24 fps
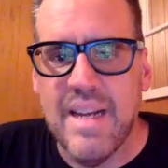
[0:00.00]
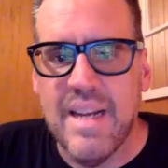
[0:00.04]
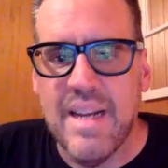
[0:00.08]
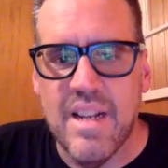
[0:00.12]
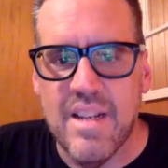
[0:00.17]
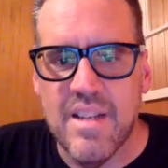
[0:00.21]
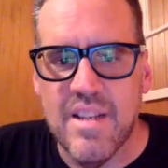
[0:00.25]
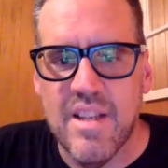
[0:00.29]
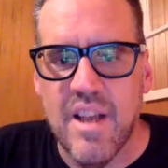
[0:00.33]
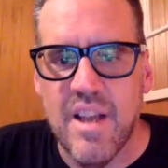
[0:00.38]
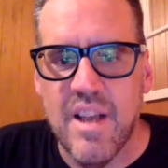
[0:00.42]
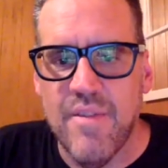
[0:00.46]
kind
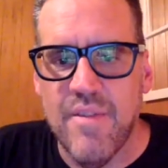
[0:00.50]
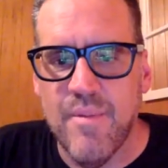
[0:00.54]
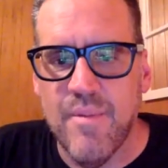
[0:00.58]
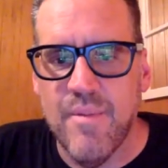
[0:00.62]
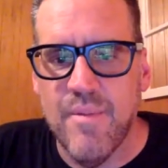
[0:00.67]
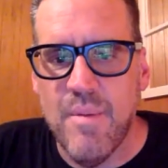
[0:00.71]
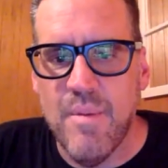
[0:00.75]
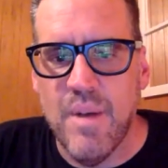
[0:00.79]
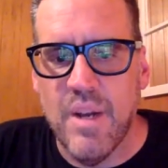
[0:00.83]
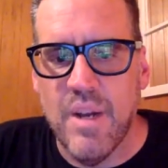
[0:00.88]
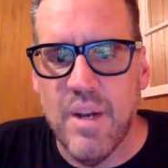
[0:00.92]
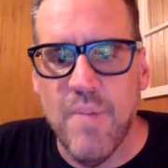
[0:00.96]
of stuff. We
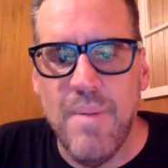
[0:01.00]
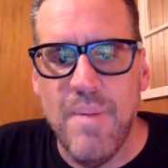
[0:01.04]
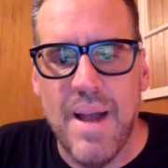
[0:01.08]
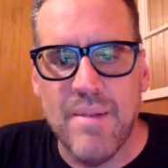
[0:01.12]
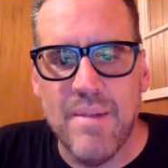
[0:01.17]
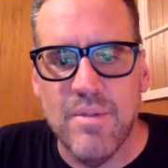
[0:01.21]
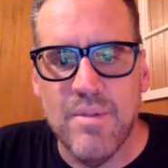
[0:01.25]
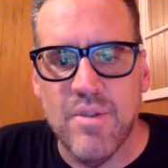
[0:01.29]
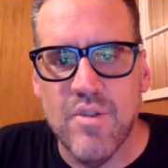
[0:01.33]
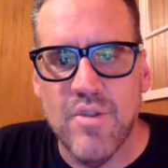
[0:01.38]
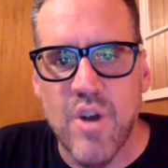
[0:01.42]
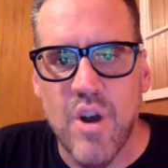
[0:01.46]
want to go
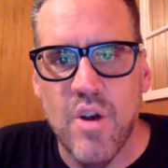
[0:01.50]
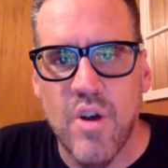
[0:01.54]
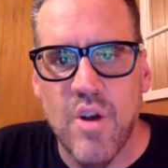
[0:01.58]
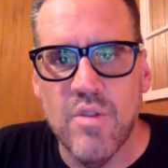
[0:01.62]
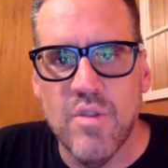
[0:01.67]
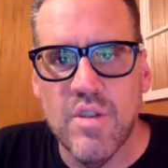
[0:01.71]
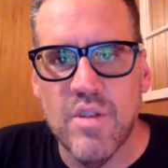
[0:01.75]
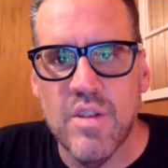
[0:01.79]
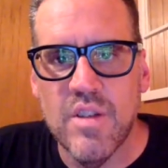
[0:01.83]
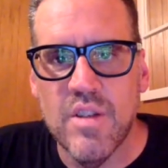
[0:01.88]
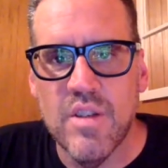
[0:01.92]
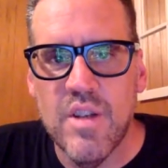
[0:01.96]
back with
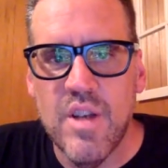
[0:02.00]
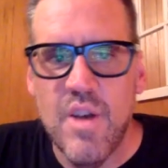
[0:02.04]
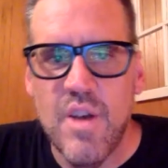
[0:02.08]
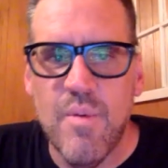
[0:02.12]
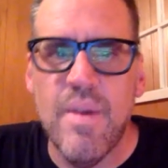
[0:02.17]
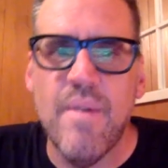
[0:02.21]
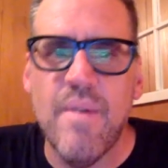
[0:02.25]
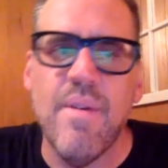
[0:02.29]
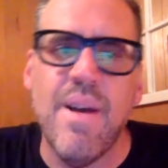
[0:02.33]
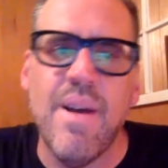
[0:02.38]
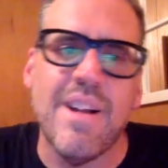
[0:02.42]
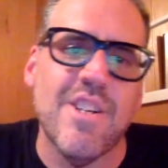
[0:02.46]
drones.
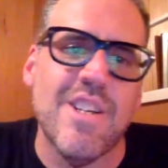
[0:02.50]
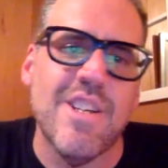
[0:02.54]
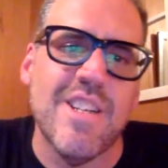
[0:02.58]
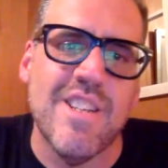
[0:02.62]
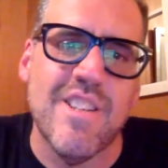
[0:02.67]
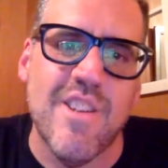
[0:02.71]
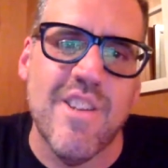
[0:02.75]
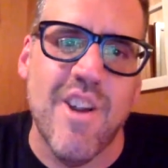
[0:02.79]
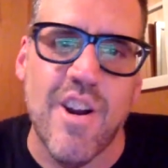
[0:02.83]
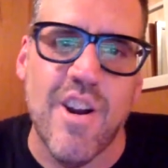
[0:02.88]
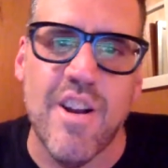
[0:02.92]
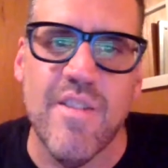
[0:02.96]
We've actually
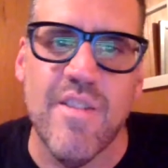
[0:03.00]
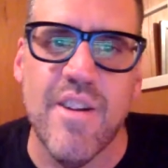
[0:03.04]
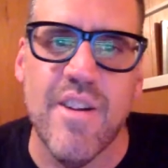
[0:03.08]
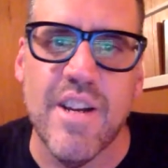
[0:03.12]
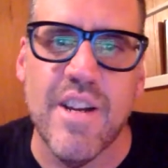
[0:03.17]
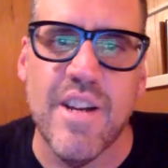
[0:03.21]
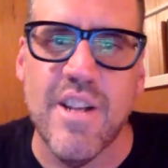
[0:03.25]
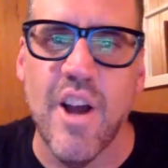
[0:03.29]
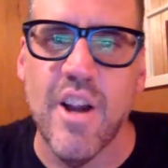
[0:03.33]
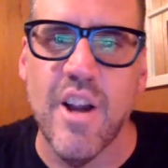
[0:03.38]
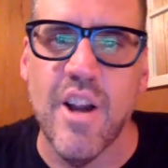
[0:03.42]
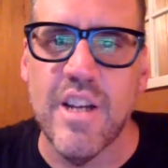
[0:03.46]
started a very
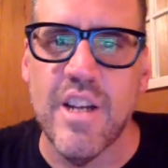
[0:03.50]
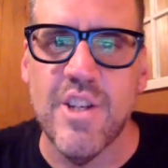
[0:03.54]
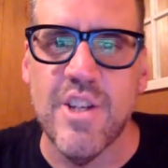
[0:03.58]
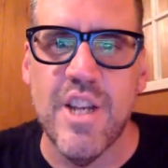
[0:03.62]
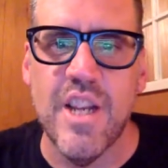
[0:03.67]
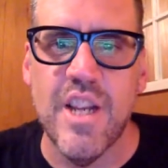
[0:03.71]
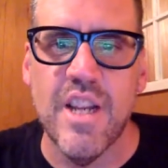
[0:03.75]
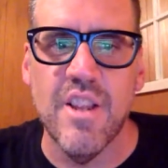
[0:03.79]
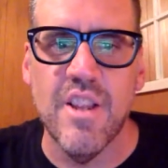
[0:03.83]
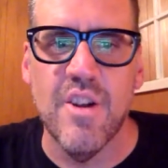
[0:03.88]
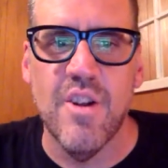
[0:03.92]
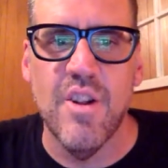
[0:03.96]

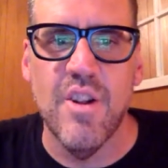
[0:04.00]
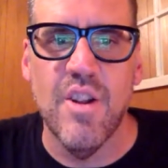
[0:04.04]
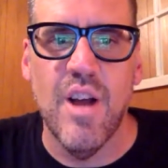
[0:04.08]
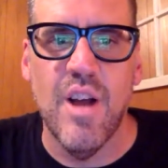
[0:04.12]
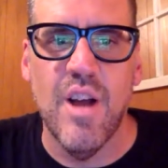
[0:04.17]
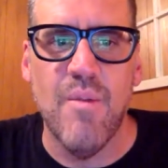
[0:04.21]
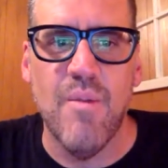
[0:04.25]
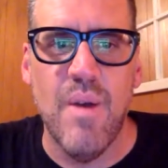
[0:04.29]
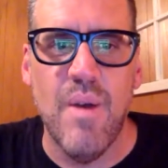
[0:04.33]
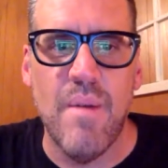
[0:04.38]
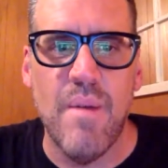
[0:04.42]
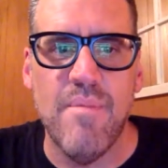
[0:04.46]
tongue-in-cheek little
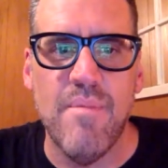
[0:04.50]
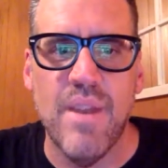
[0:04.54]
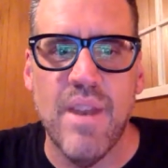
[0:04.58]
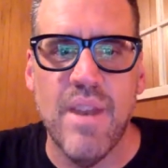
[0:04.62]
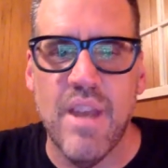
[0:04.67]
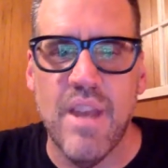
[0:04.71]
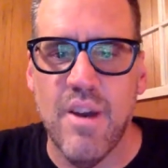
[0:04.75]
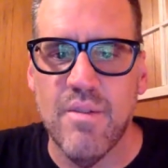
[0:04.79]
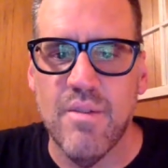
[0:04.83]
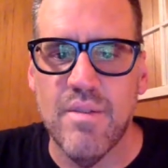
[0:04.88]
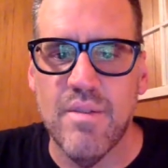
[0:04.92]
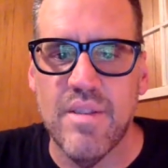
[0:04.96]
web
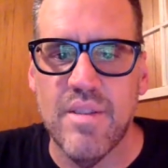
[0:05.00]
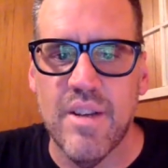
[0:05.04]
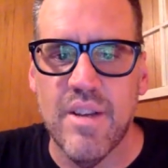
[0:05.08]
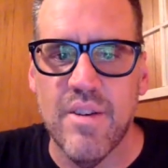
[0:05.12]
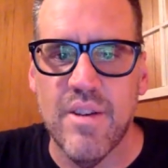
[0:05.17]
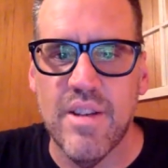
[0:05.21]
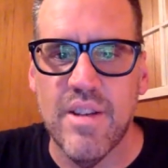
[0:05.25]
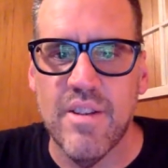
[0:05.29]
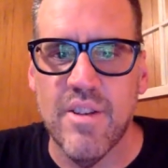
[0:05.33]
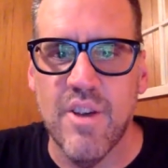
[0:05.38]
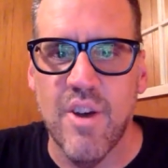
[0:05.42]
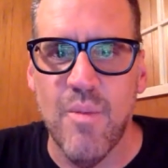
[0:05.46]
video
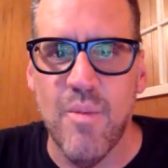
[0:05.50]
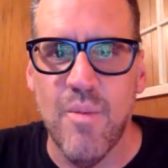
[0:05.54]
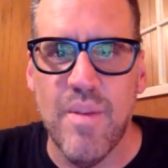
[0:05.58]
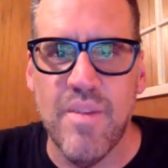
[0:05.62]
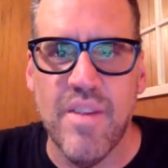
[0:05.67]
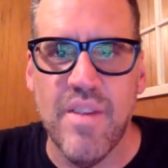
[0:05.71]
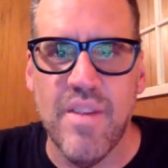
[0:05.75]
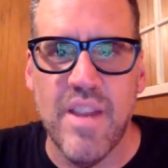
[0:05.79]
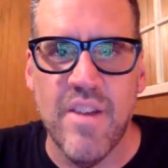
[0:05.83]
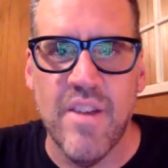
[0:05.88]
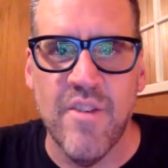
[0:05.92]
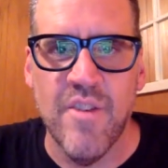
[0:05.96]
series called
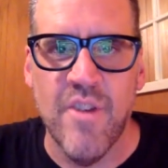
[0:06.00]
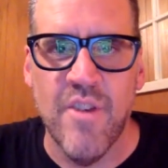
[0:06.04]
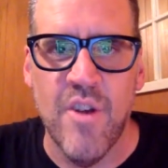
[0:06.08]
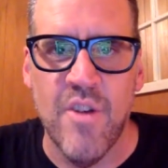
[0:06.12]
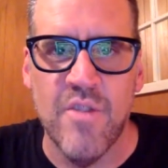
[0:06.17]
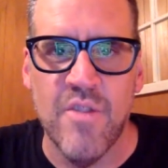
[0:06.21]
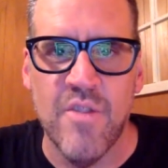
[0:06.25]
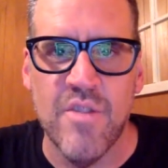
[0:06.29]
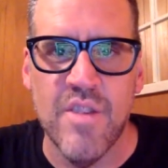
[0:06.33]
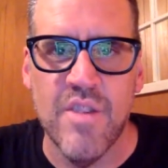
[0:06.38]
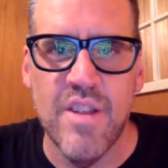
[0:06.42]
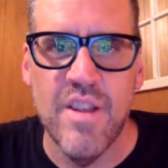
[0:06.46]
Whiskey and
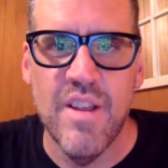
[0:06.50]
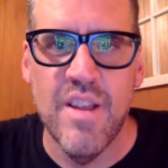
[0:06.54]
Drones,